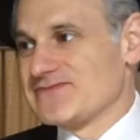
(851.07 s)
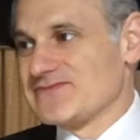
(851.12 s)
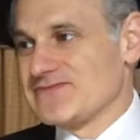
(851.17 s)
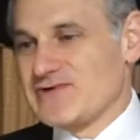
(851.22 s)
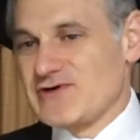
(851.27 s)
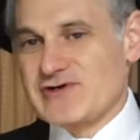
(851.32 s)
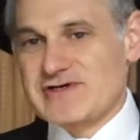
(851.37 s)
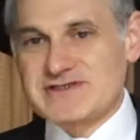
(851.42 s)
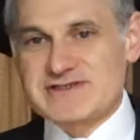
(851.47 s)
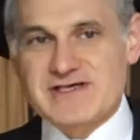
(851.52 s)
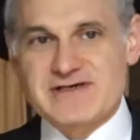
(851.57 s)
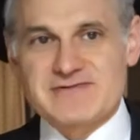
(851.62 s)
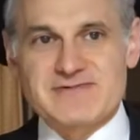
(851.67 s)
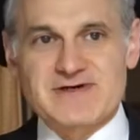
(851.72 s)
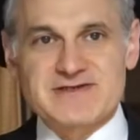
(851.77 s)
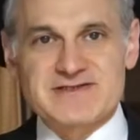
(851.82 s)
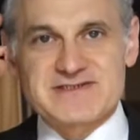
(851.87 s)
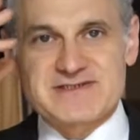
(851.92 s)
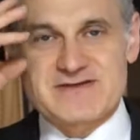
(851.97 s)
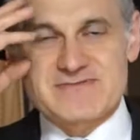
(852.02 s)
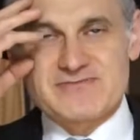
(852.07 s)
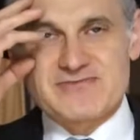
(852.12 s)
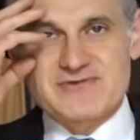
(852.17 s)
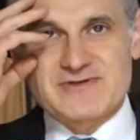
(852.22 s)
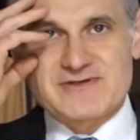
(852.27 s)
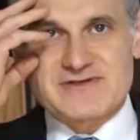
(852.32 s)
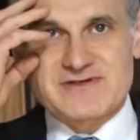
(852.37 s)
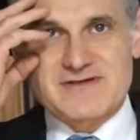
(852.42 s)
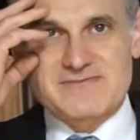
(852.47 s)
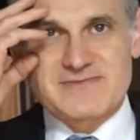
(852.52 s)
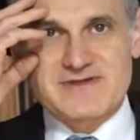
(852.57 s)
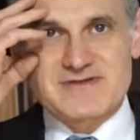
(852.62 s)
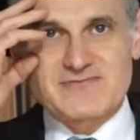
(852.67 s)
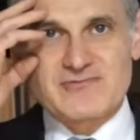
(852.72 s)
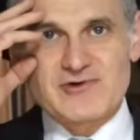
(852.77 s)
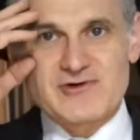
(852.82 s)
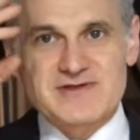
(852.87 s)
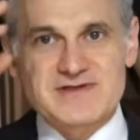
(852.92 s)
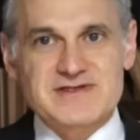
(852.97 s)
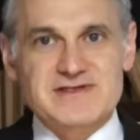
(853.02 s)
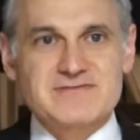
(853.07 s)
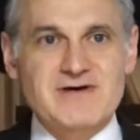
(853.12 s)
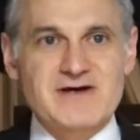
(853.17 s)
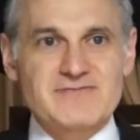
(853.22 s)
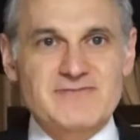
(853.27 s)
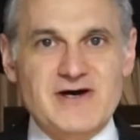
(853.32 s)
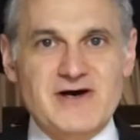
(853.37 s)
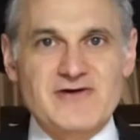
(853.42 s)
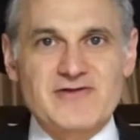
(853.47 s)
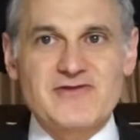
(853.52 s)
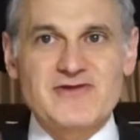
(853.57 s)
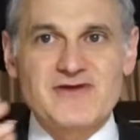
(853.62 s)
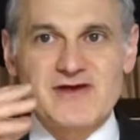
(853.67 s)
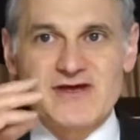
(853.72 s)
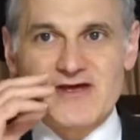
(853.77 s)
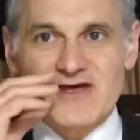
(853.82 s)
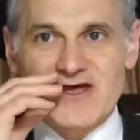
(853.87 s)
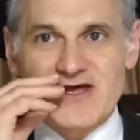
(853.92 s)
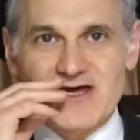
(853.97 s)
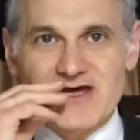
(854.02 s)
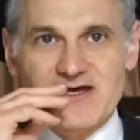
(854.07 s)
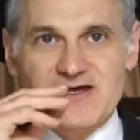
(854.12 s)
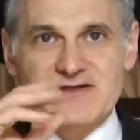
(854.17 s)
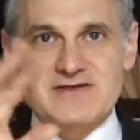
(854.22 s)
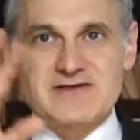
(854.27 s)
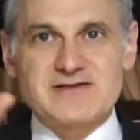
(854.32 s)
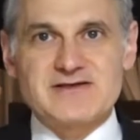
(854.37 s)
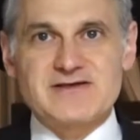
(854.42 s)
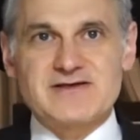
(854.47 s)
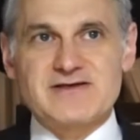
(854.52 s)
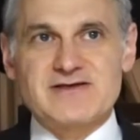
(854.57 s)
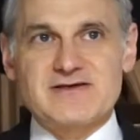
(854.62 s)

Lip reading: Baruch Hashem put something words into my mouth, and